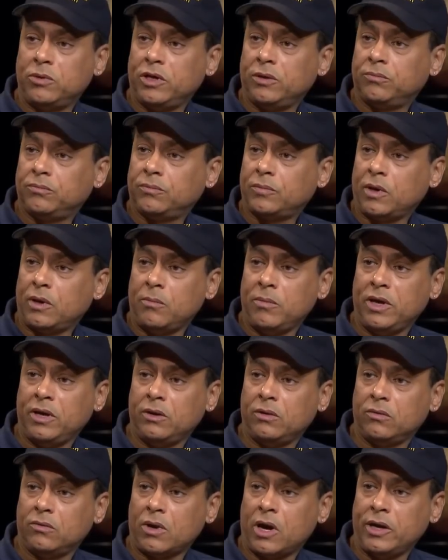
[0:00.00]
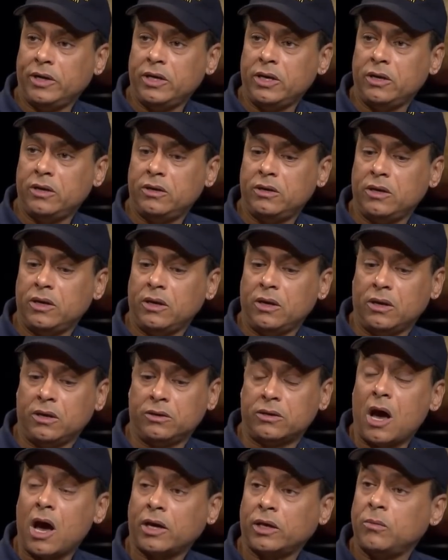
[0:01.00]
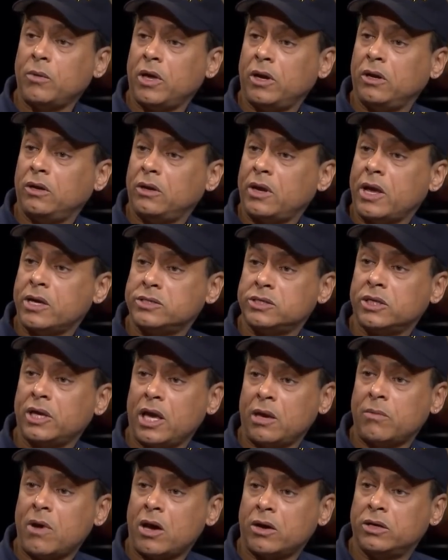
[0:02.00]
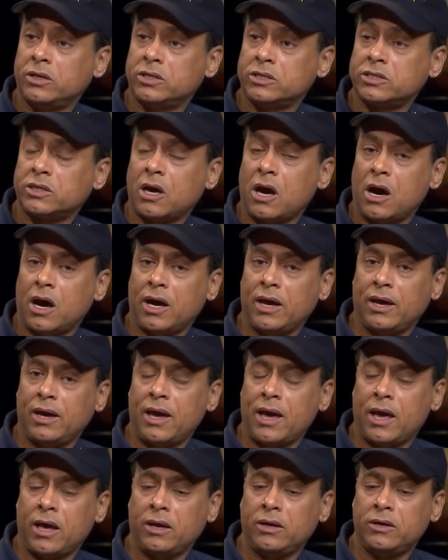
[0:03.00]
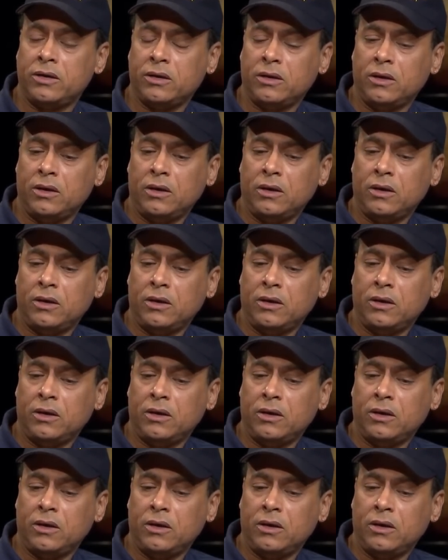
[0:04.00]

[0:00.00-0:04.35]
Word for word: me. I mean, I did document it as it came out of the sky, and